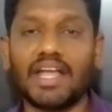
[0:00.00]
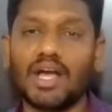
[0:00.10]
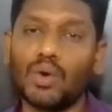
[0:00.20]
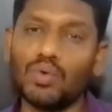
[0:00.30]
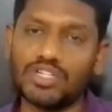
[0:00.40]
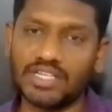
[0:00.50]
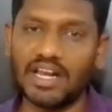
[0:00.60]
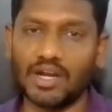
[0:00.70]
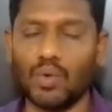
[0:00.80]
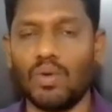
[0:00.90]
a
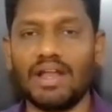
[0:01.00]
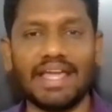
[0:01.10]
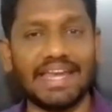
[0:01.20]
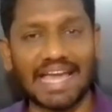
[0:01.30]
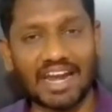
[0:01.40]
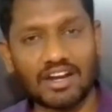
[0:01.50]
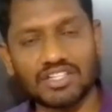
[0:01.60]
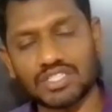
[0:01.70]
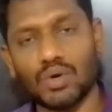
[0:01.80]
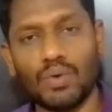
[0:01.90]
crucial role in
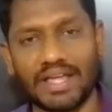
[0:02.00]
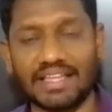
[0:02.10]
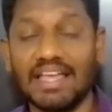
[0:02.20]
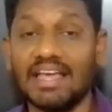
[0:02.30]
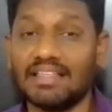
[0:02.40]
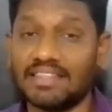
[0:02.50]
underscoring